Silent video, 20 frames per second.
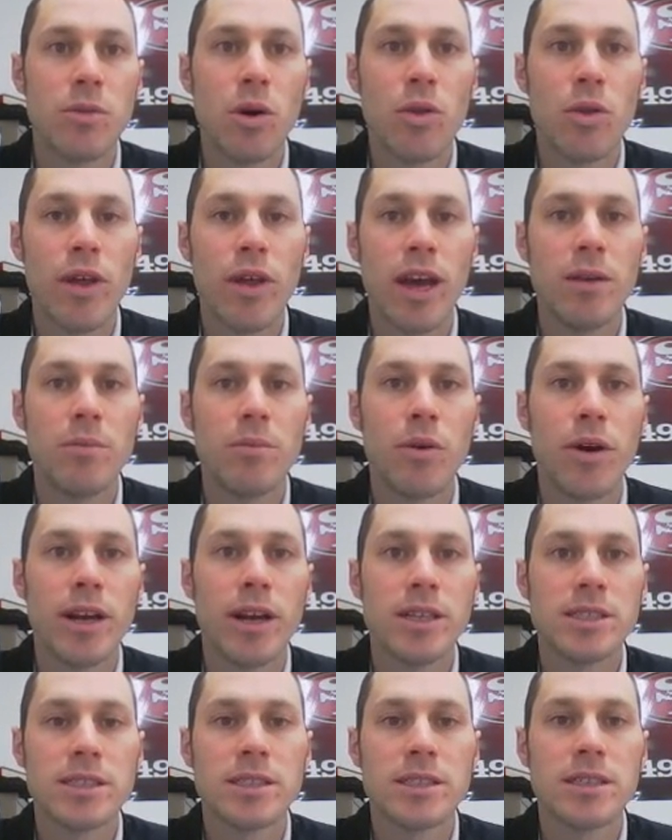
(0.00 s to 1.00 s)
Both
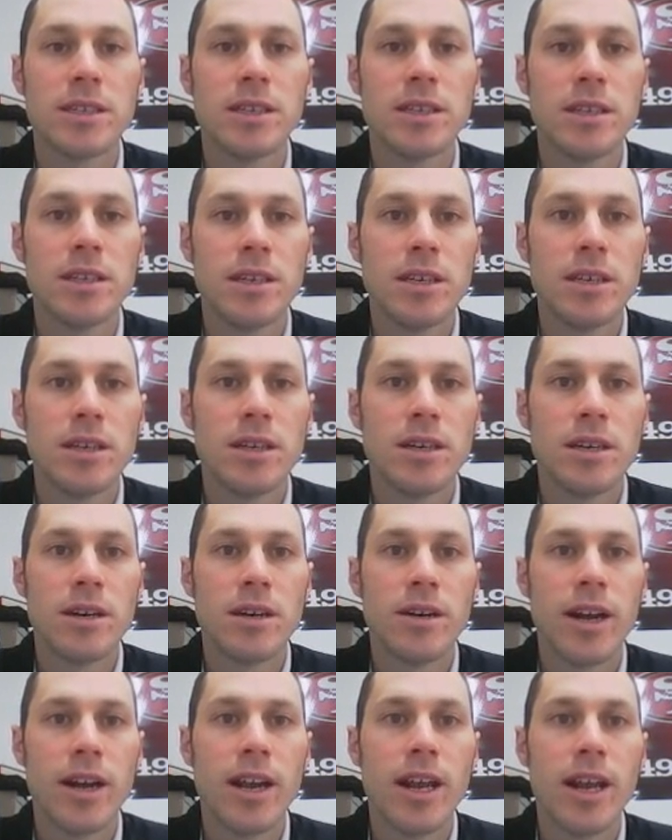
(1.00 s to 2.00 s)
endpoints,
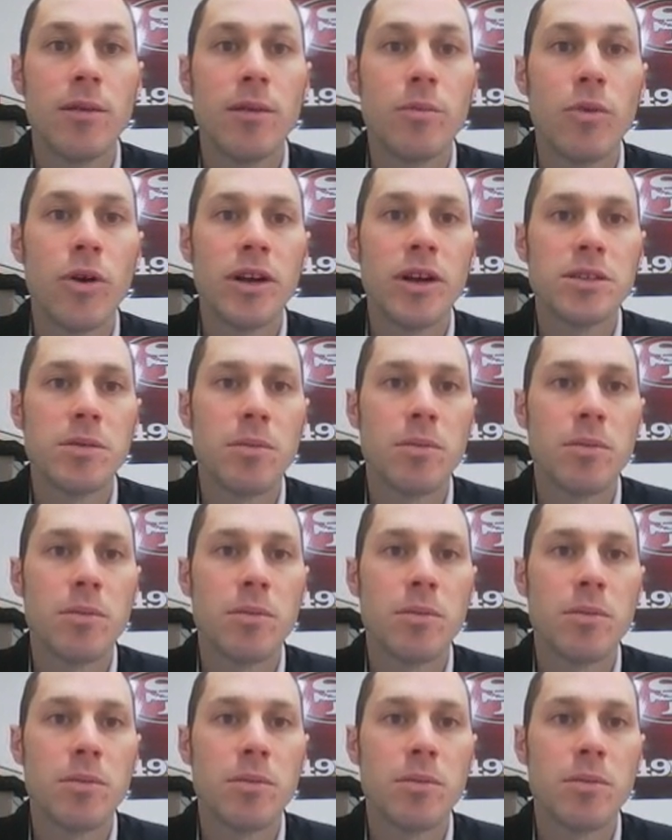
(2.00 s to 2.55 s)
or not endpoints,